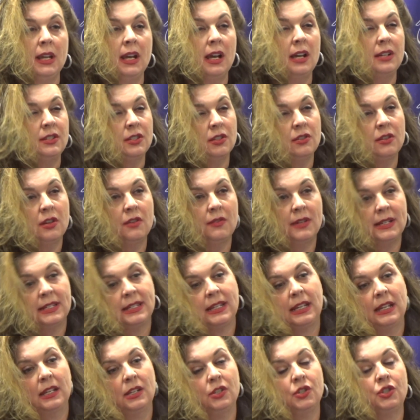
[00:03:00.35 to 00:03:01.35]
I don't always
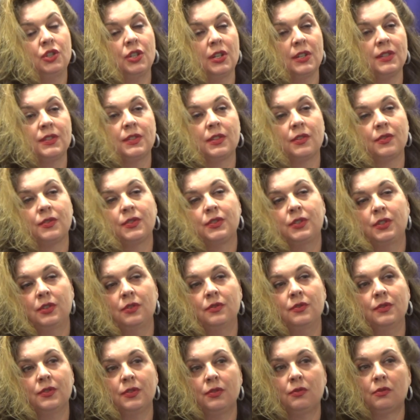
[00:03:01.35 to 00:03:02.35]
get just those
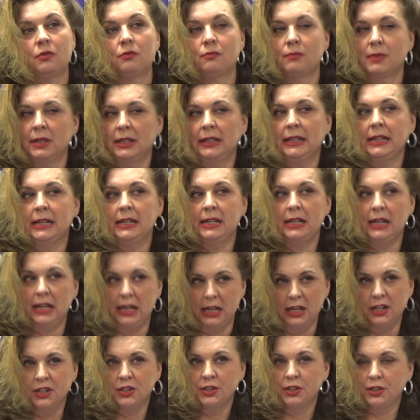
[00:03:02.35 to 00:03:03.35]
students who are really
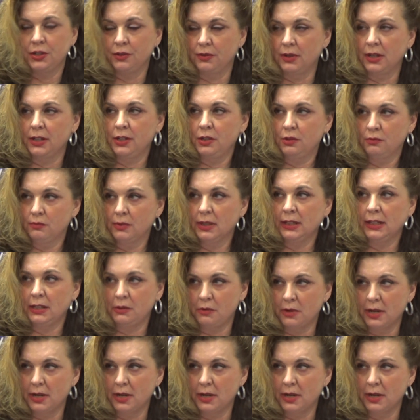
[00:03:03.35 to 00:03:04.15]
into it, who really